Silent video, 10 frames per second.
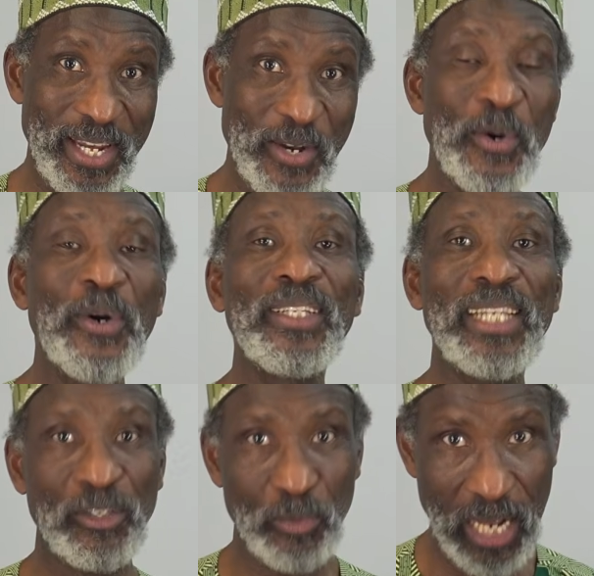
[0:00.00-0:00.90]
the noun
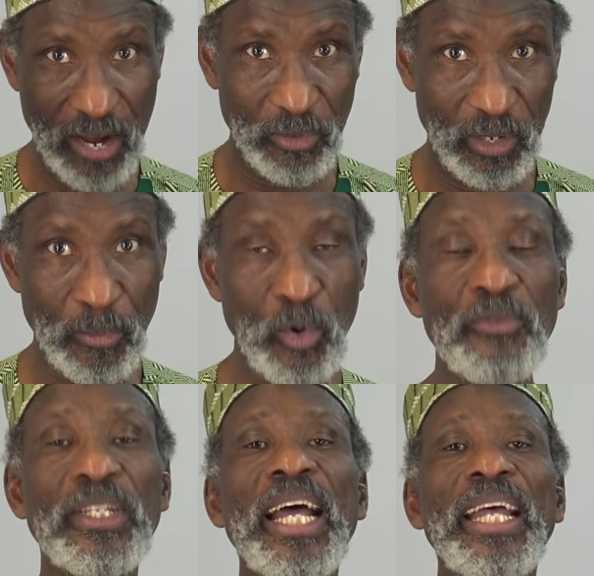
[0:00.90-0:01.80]
that we have to
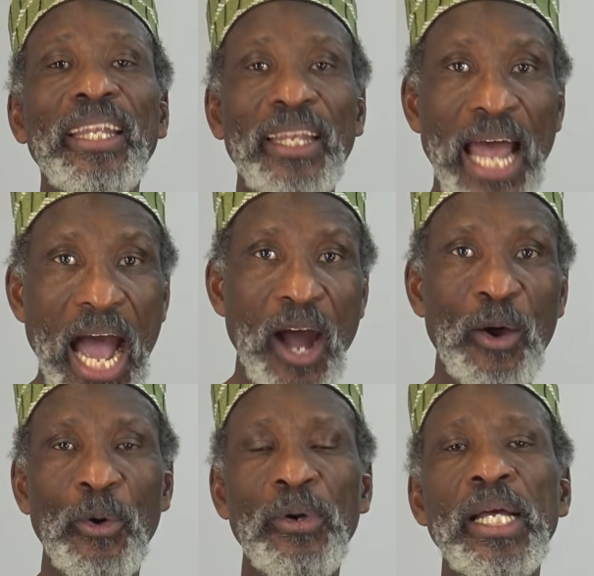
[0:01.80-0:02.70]
remove.
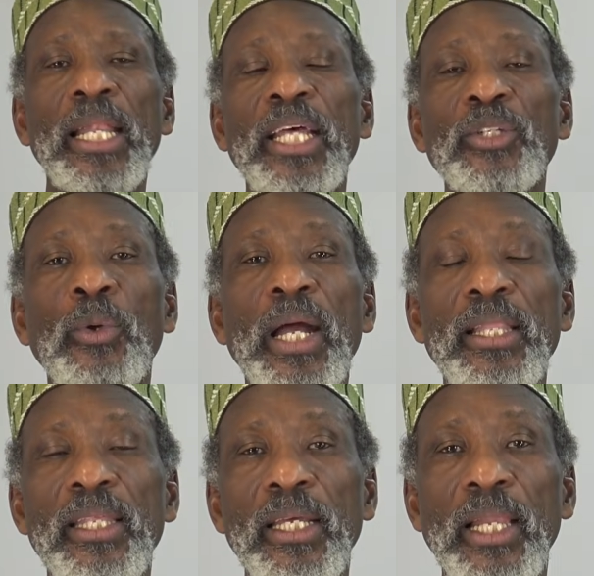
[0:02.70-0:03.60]
Now, let's look
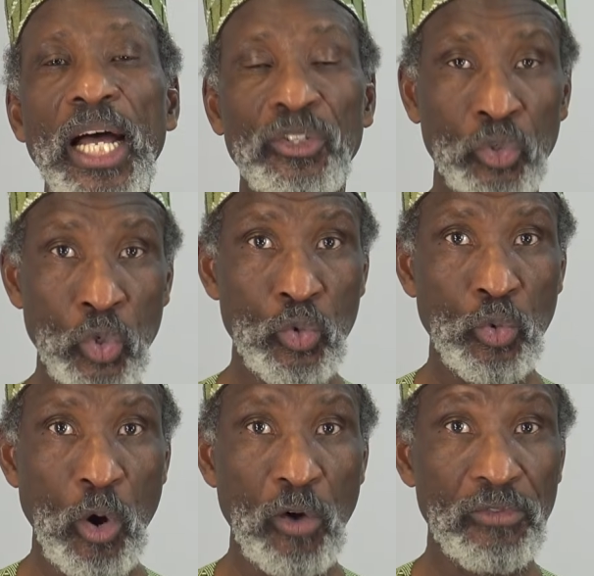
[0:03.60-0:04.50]
at the last
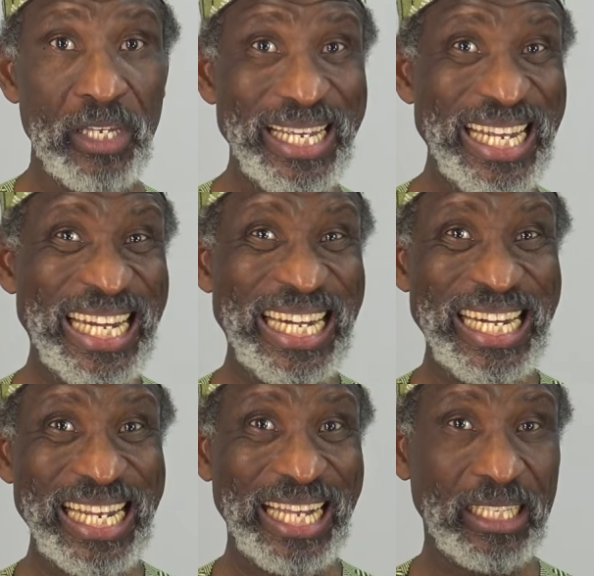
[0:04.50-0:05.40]
2 of the
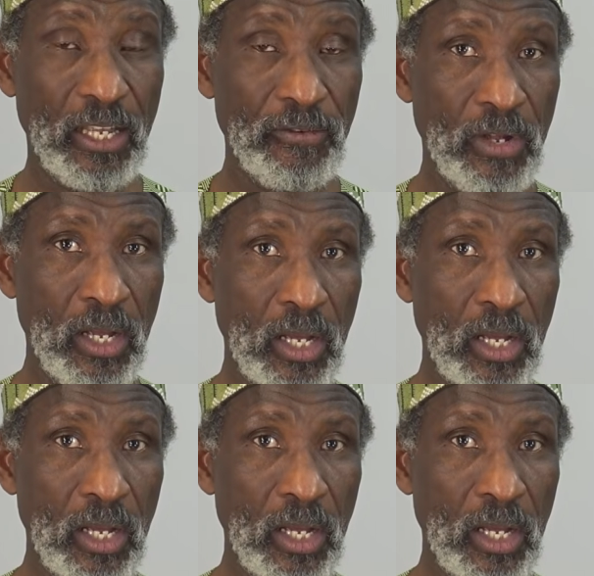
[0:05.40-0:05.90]
indicative,